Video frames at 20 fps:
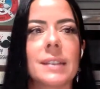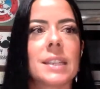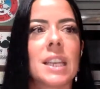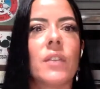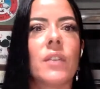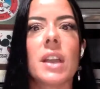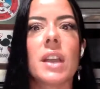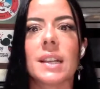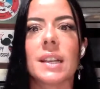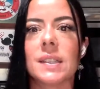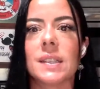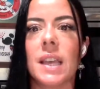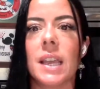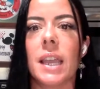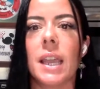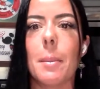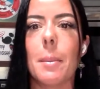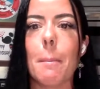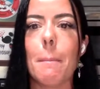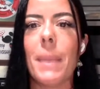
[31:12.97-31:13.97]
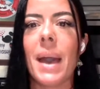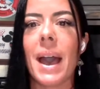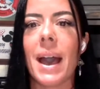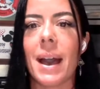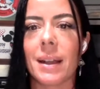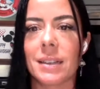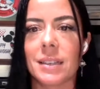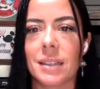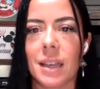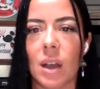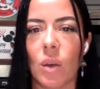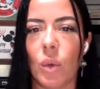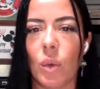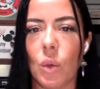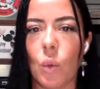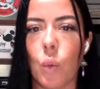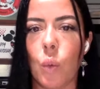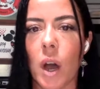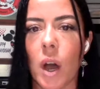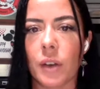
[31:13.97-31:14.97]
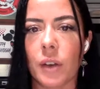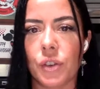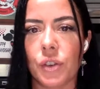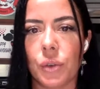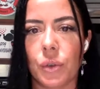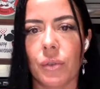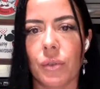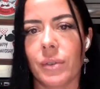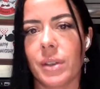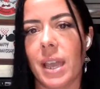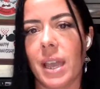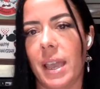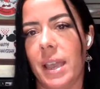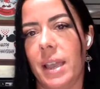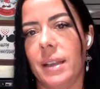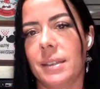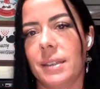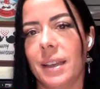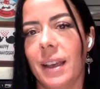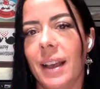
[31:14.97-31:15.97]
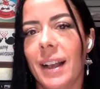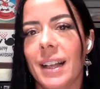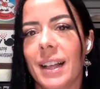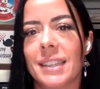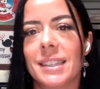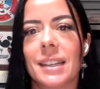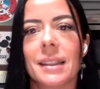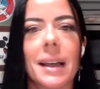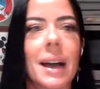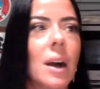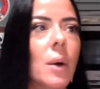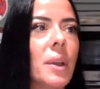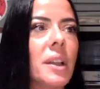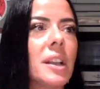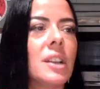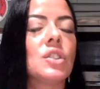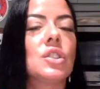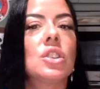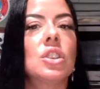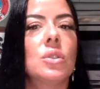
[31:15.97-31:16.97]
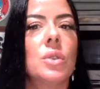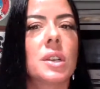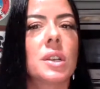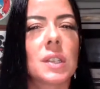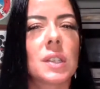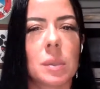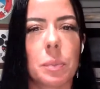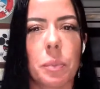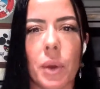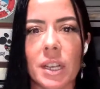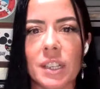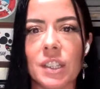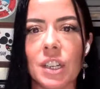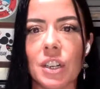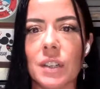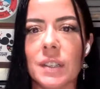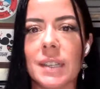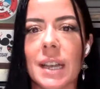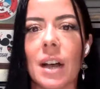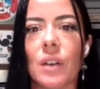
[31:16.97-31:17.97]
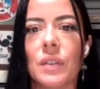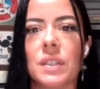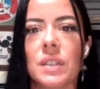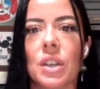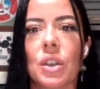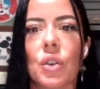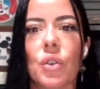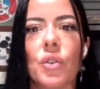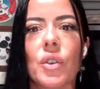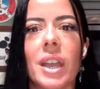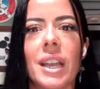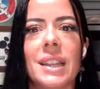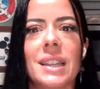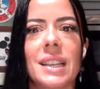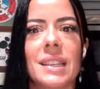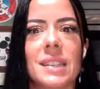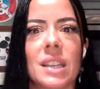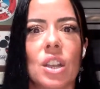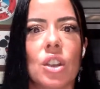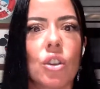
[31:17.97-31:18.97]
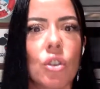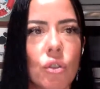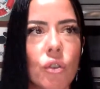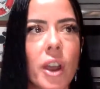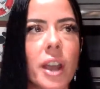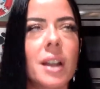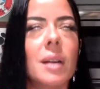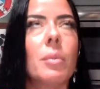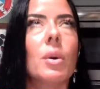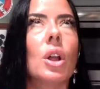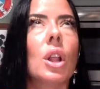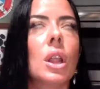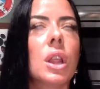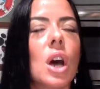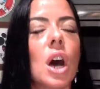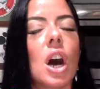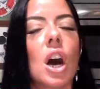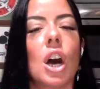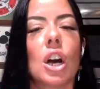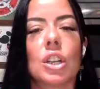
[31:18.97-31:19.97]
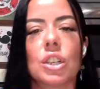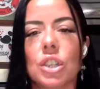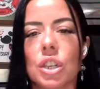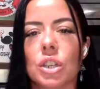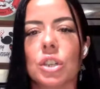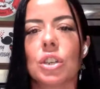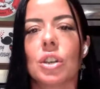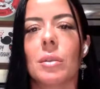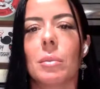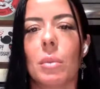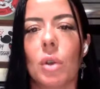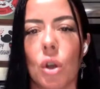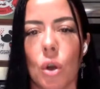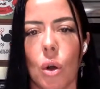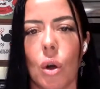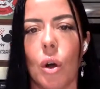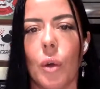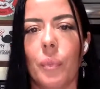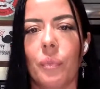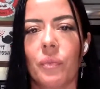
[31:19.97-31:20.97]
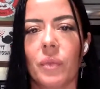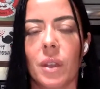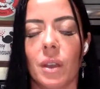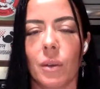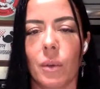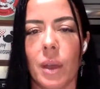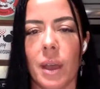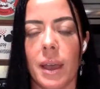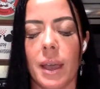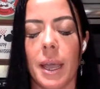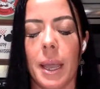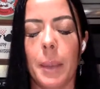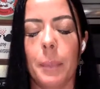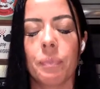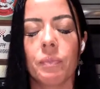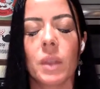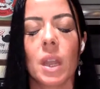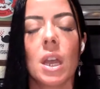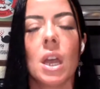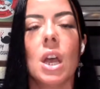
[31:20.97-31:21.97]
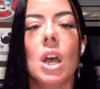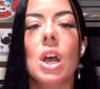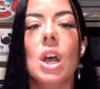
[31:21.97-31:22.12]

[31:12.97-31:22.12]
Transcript: That's giving us the impact that we want to create. That's allowing us to express ourselves and create this incredible long term goal. Okay.